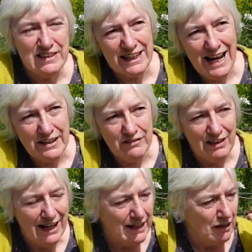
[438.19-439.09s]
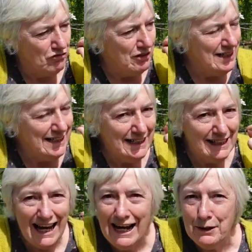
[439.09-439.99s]
are kind of like a really
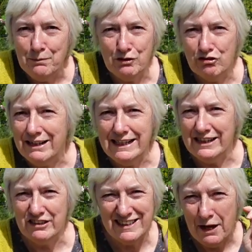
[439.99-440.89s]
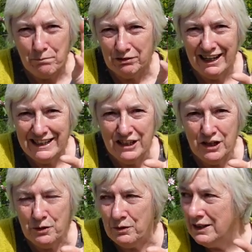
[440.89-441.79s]
lime green because they're brand
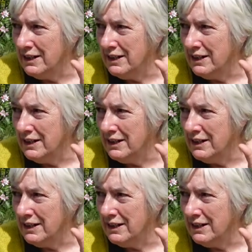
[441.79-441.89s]
new.